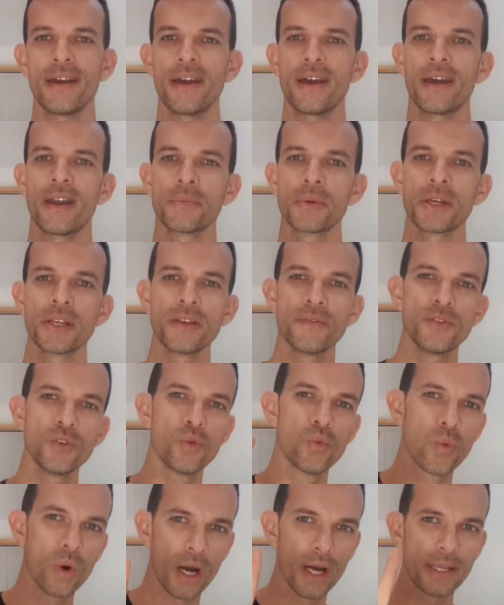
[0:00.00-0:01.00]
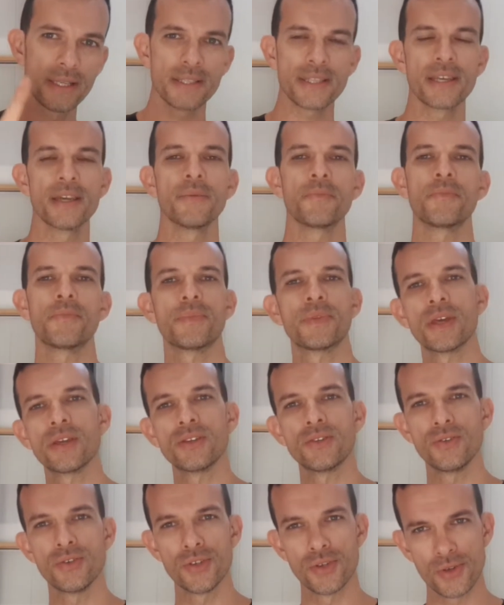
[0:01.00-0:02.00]
And I'm going to give you 1 tip that
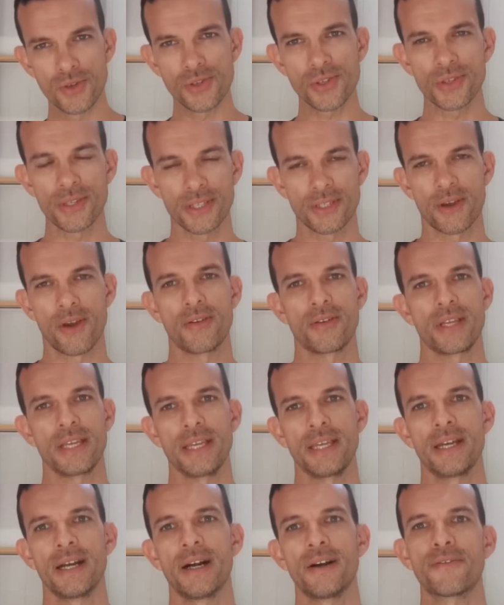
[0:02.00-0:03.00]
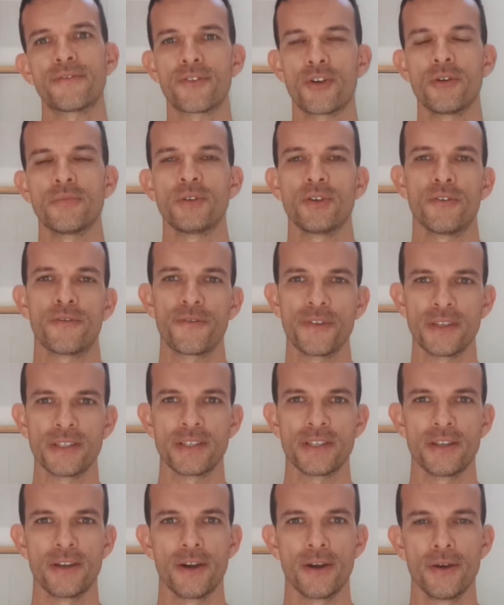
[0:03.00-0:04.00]
you usually don't hear from your
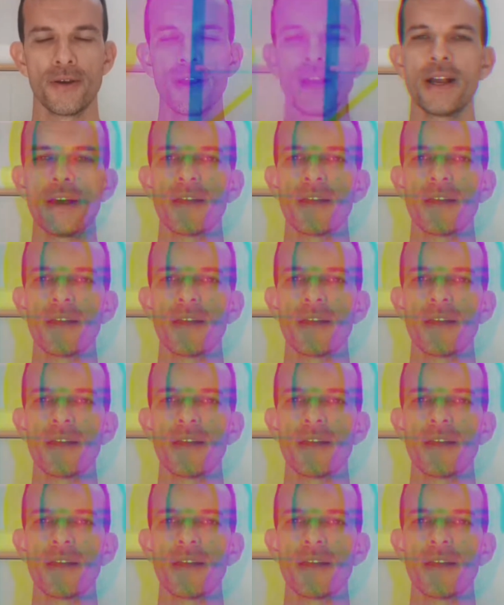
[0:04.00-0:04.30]
physio.